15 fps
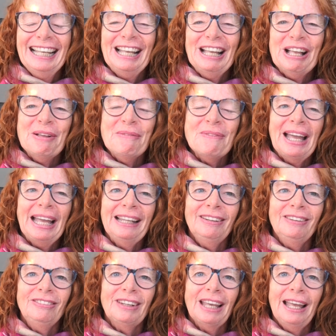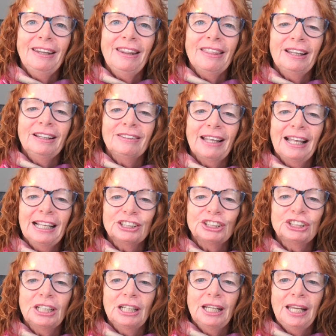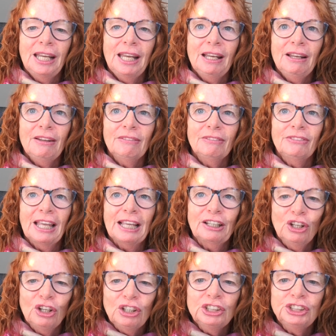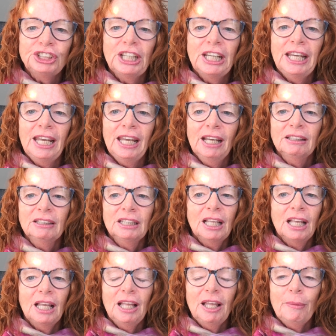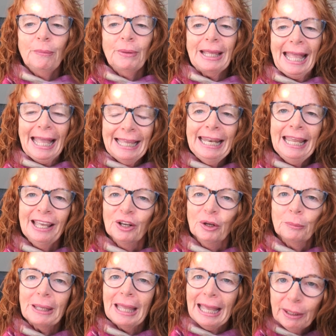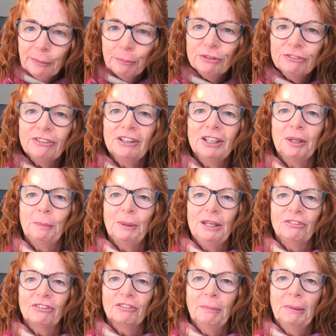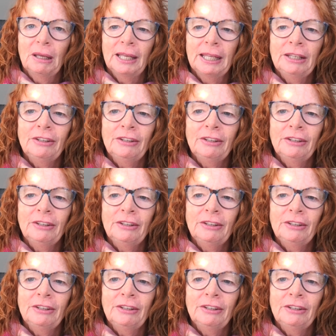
And that actually technology can help, can provide peace of mind.